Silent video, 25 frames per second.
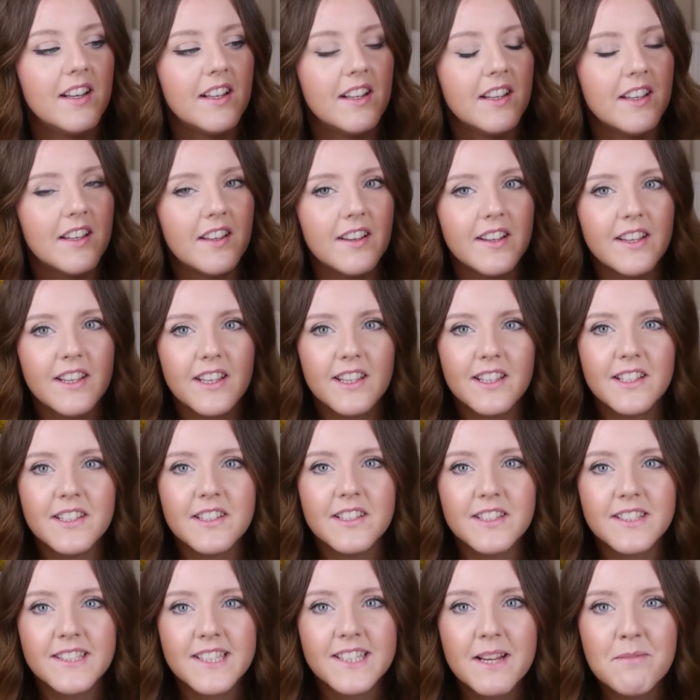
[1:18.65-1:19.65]
like in
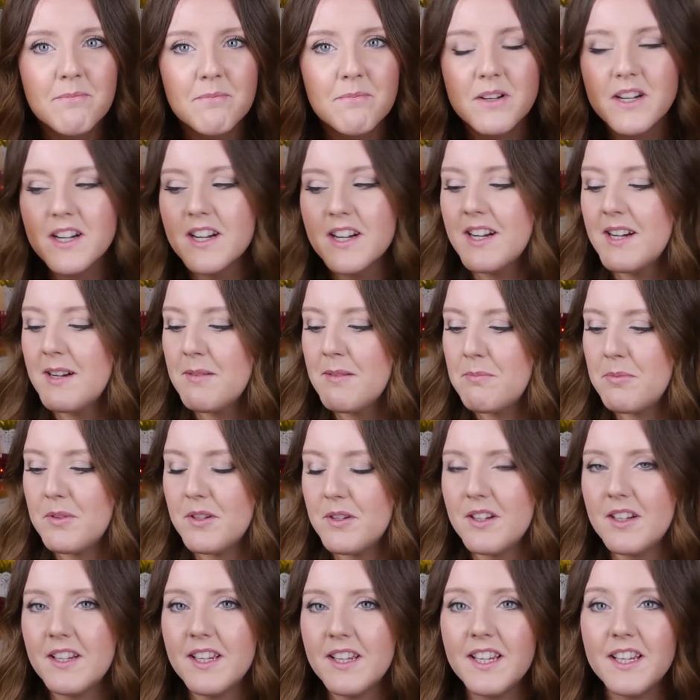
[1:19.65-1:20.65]
December,
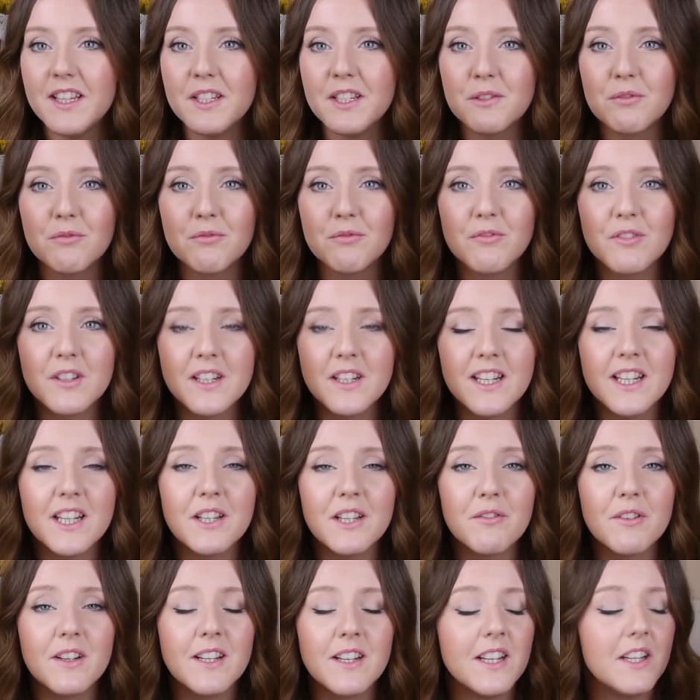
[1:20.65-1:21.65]
but it is
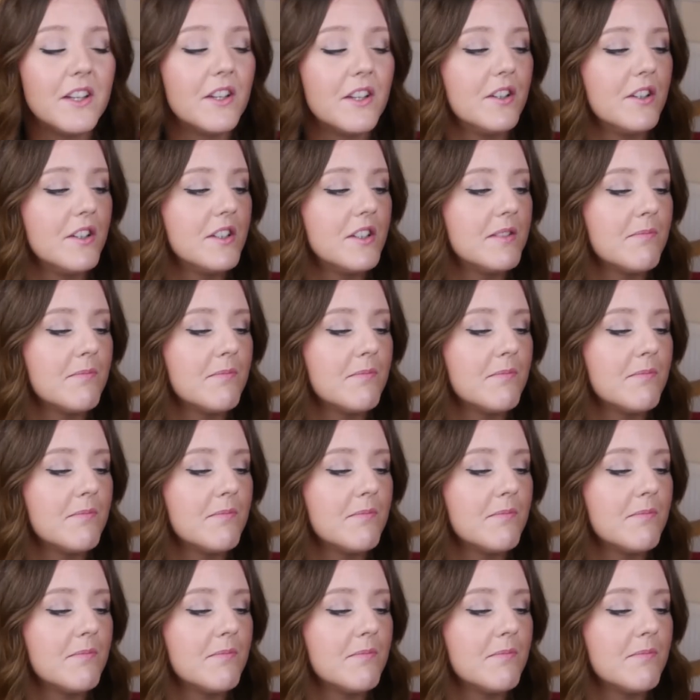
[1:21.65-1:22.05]
really good.